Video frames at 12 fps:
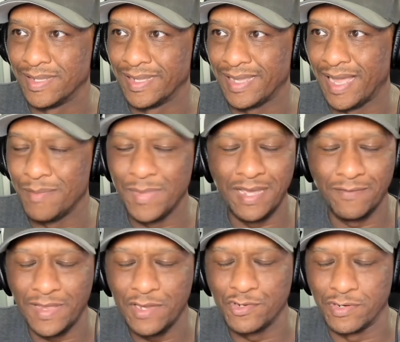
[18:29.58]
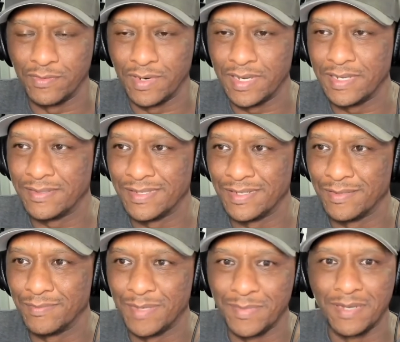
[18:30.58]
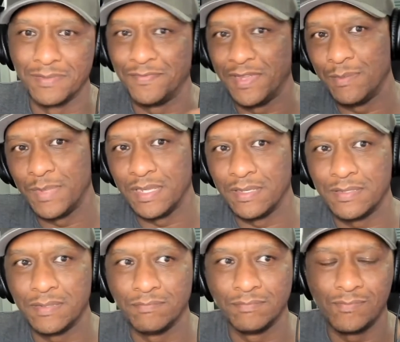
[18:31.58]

I'm half Asian, right? So my mom's Vietnamese.